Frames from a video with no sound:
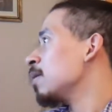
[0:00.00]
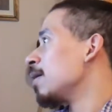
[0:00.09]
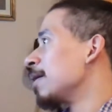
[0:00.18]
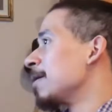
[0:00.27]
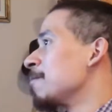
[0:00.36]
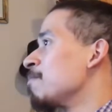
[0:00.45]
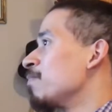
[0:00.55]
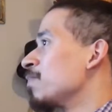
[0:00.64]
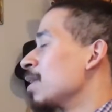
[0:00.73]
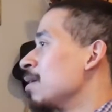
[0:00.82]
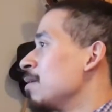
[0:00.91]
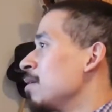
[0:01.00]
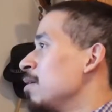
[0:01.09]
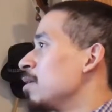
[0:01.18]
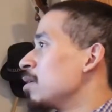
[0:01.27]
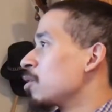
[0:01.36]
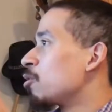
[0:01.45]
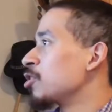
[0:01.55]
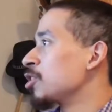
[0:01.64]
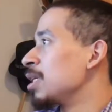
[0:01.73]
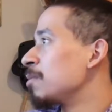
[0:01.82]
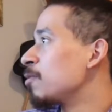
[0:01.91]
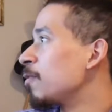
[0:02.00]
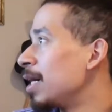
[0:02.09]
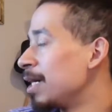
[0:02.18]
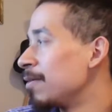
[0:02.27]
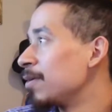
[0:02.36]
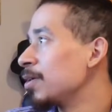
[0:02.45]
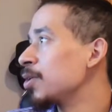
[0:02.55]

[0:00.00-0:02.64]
All right. Question number five: